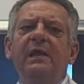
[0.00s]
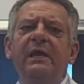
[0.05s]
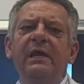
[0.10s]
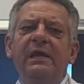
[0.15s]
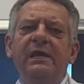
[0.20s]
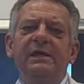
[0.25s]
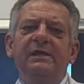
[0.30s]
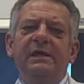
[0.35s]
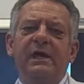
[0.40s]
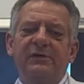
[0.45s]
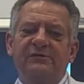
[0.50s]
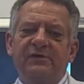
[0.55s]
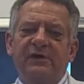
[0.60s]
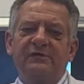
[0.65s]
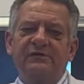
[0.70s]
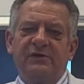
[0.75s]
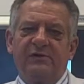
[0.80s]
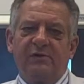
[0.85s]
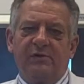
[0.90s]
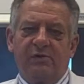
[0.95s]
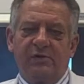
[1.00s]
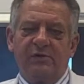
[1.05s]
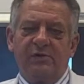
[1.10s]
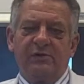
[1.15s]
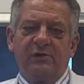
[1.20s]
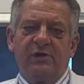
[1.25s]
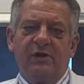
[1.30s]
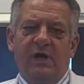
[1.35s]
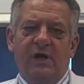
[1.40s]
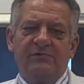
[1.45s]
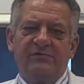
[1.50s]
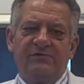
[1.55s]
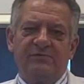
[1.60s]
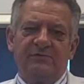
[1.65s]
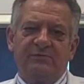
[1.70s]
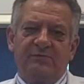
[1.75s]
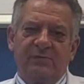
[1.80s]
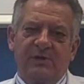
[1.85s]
Heat, as I said earlier, causes those